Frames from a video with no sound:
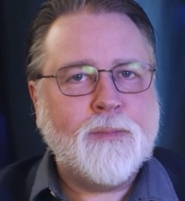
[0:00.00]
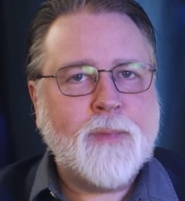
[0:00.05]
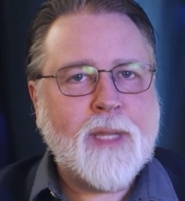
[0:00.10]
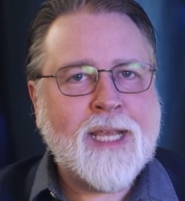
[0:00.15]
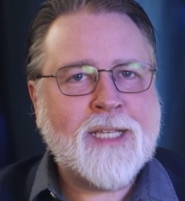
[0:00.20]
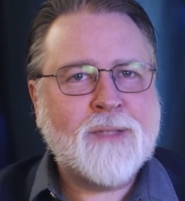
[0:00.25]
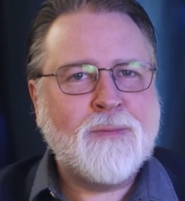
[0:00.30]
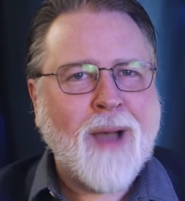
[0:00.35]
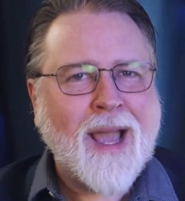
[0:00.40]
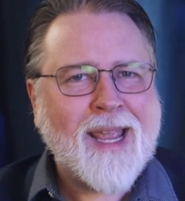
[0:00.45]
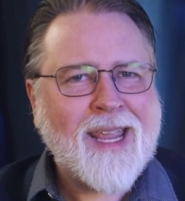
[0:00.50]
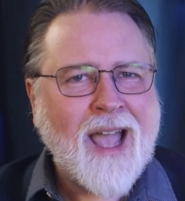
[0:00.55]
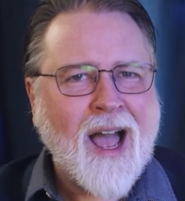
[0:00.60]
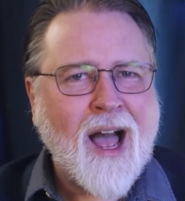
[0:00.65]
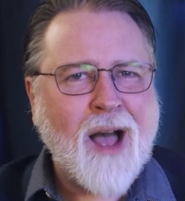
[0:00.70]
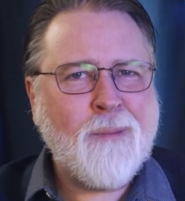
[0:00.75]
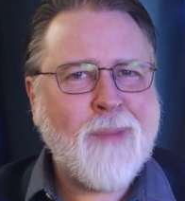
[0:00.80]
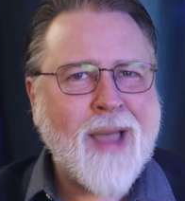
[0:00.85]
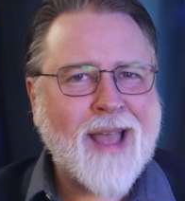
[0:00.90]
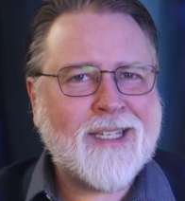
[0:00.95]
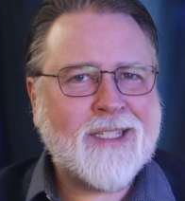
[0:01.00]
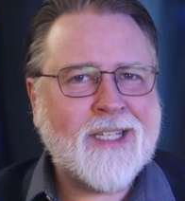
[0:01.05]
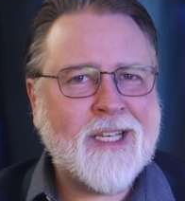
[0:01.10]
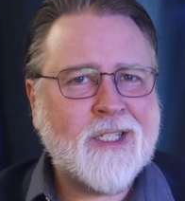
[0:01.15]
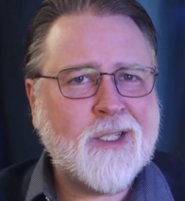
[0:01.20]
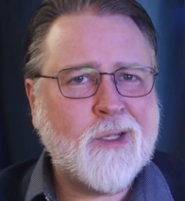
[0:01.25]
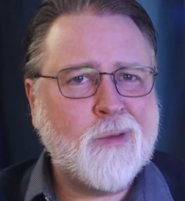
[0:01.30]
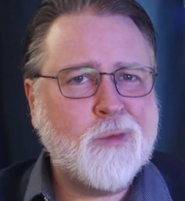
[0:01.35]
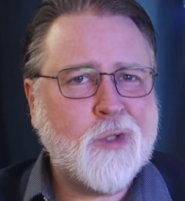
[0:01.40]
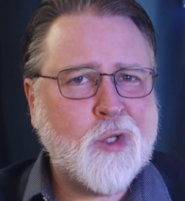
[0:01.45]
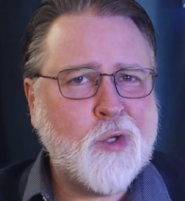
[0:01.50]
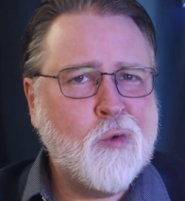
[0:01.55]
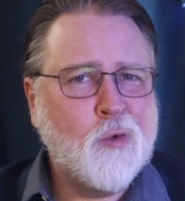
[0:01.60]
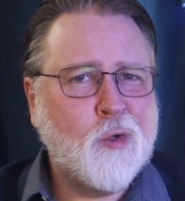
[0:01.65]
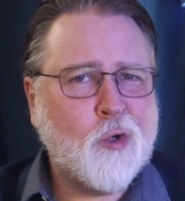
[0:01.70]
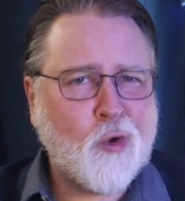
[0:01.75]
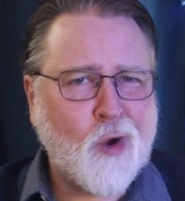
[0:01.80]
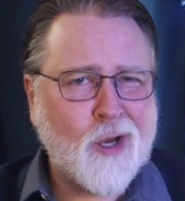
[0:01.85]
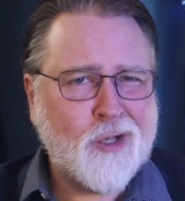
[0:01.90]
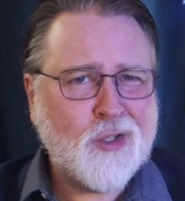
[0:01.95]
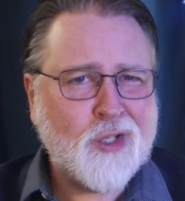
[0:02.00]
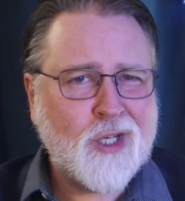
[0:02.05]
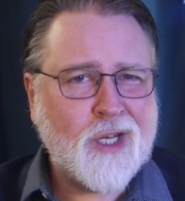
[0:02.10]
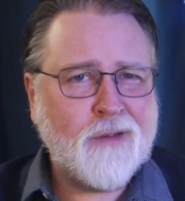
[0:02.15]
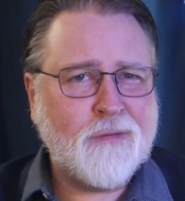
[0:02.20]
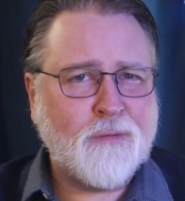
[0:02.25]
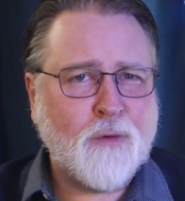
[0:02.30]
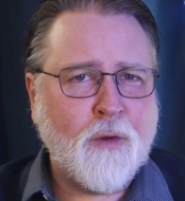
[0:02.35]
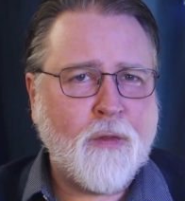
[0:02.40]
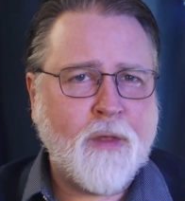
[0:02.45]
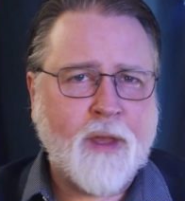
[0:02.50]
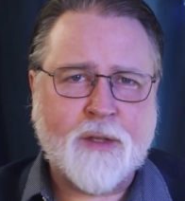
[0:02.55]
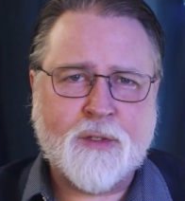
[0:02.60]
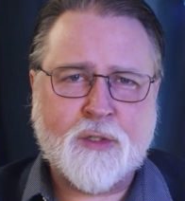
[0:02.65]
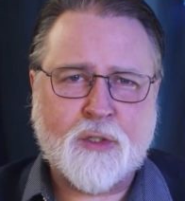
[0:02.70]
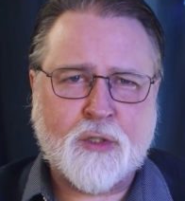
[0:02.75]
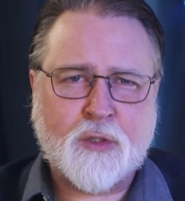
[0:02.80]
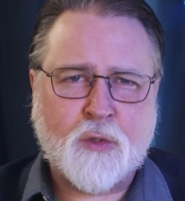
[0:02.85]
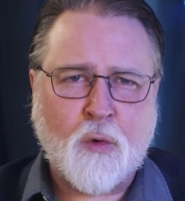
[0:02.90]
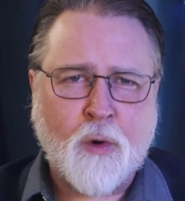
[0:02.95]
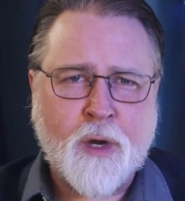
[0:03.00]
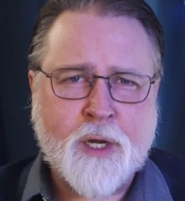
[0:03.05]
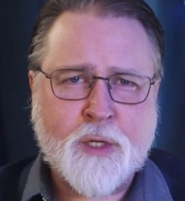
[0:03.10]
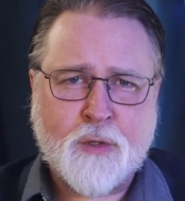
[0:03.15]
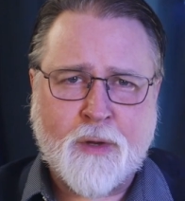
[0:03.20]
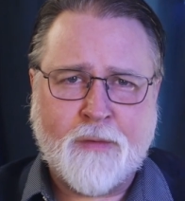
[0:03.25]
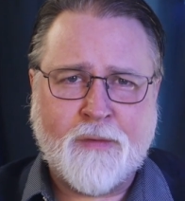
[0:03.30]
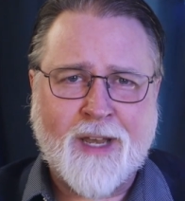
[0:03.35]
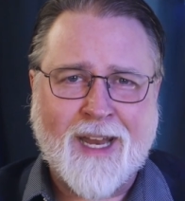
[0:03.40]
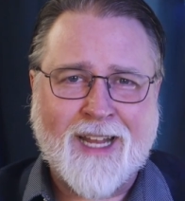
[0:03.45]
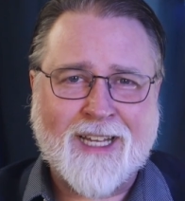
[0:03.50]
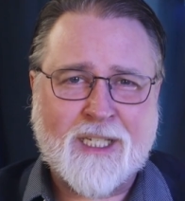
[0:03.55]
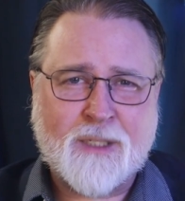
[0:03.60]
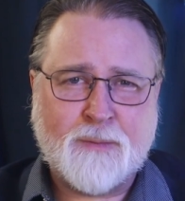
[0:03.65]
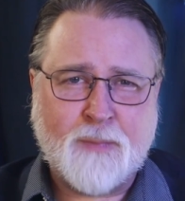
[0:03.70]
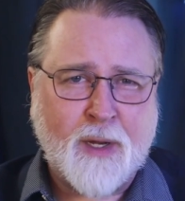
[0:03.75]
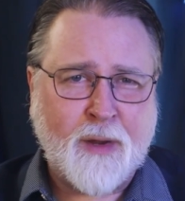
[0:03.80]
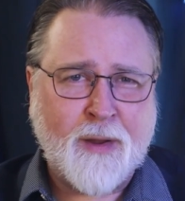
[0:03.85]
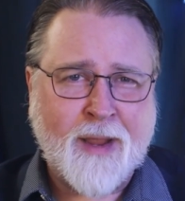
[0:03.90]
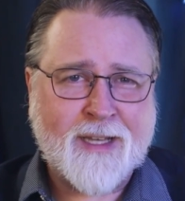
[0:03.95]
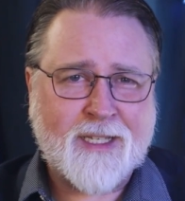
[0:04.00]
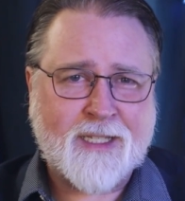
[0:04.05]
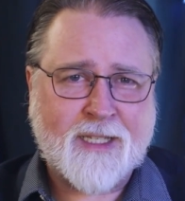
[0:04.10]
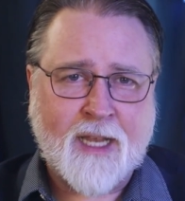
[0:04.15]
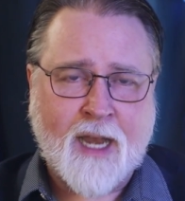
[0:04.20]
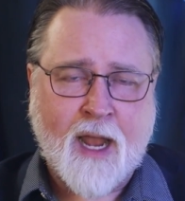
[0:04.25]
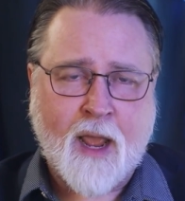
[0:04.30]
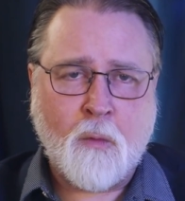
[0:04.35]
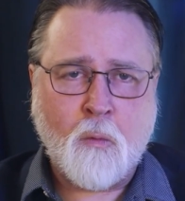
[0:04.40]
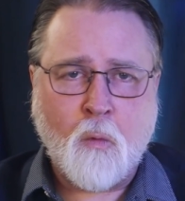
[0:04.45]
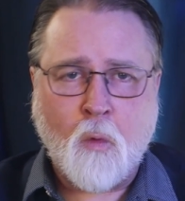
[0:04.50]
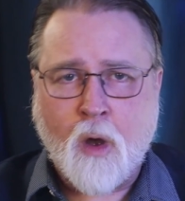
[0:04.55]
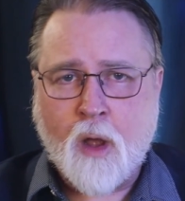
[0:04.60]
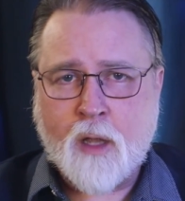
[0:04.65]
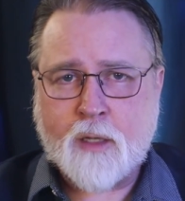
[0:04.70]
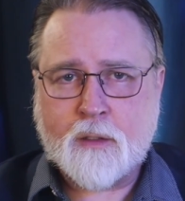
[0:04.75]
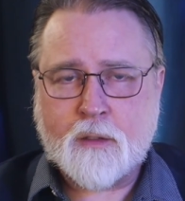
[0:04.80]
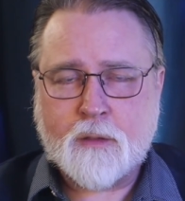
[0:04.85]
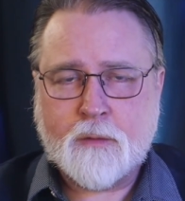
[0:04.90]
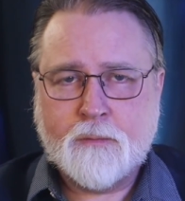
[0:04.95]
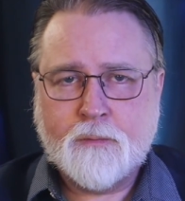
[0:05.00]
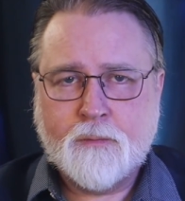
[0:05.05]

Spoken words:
is my combat system too crunchy for the story-driven experience that I want?